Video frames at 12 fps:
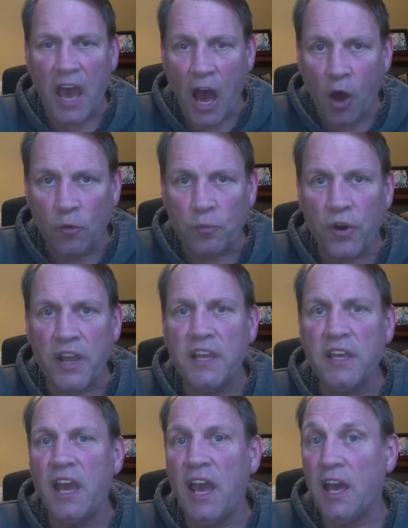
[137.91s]

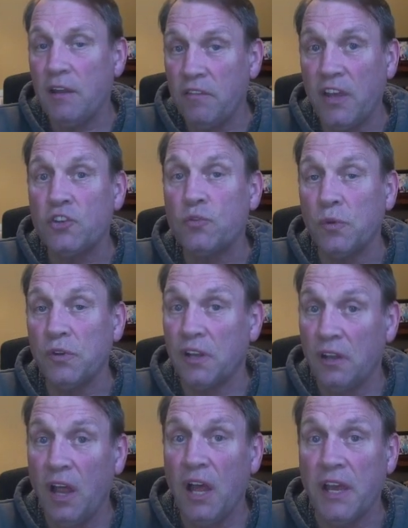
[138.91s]
outbreak, and eventual
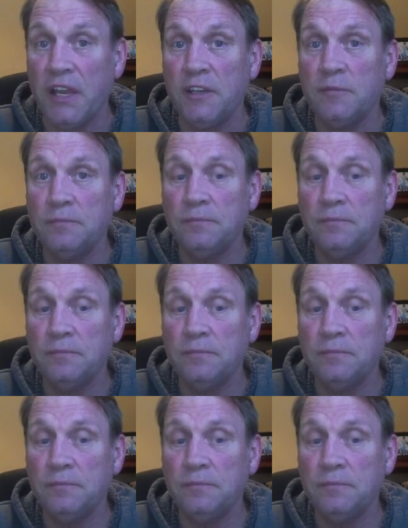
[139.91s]
decline.